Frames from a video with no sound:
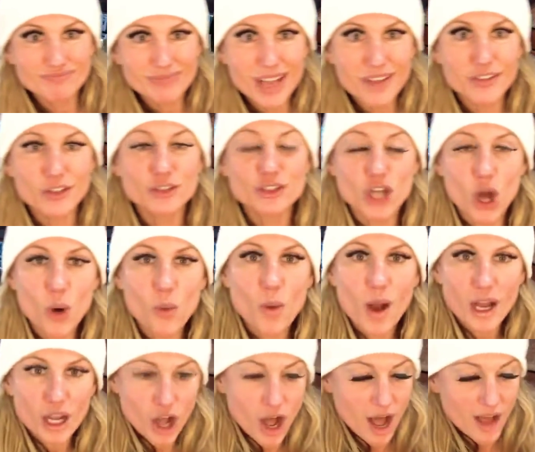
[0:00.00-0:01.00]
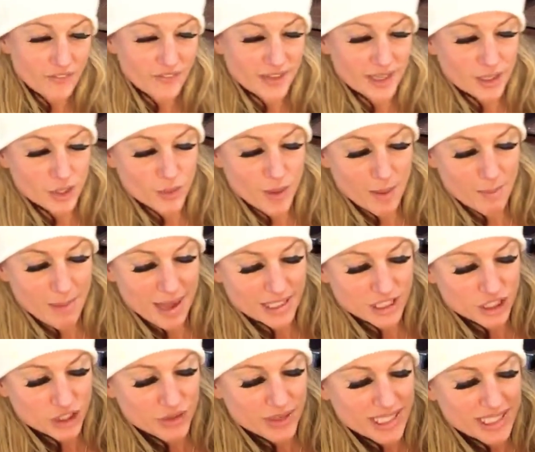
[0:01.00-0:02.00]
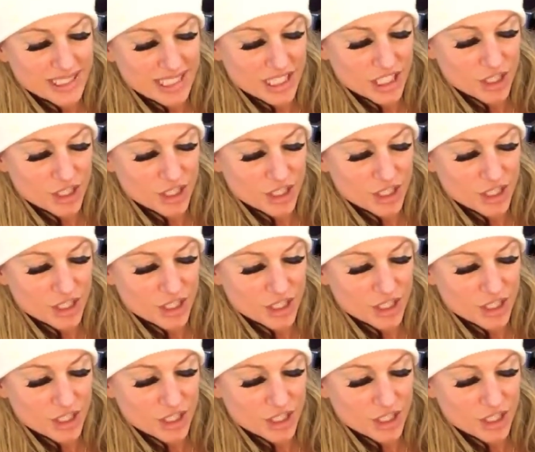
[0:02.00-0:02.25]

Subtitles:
If you don't want coffee, you want matcha green tea,